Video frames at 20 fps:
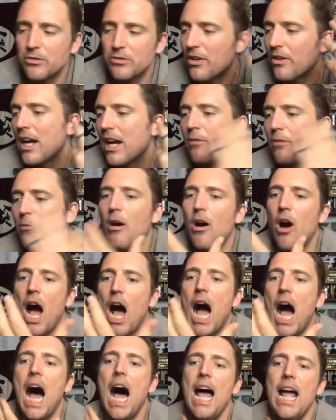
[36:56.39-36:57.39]
where they're like,
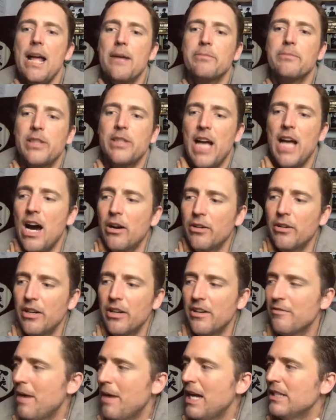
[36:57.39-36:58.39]
well, I am
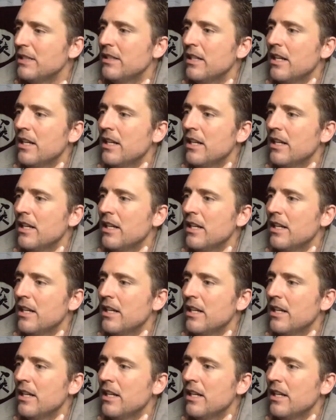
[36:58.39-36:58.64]
tolerant of my